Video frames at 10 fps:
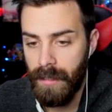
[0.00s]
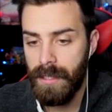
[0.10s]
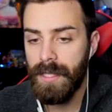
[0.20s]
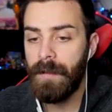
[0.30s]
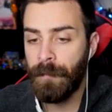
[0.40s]

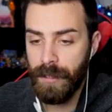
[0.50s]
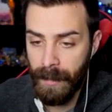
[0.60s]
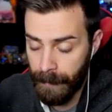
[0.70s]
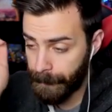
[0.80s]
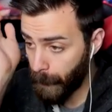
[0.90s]
Slifer is
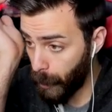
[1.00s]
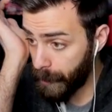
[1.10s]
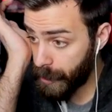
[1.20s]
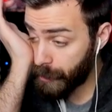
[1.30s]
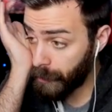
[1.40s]
coming February
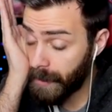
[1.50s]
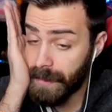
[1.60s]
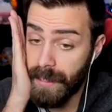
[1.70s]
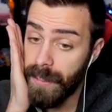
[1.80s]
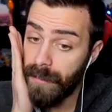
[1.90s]
with
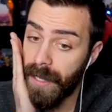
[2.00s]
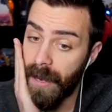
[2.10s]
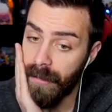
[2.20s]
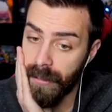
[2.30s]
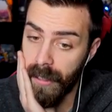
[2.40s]
Strings as the new
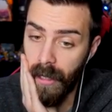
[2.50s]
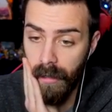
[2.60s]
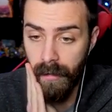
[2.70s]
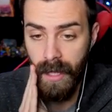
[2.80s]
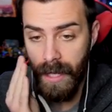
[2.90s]
character.
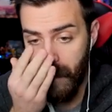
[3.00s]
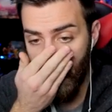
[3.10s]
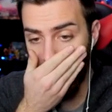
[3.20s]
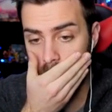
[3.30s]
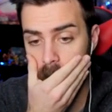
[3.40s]
Oh, okay.
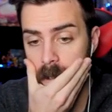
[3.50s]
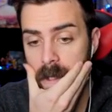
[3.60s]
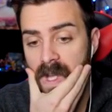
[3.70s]
That's cool.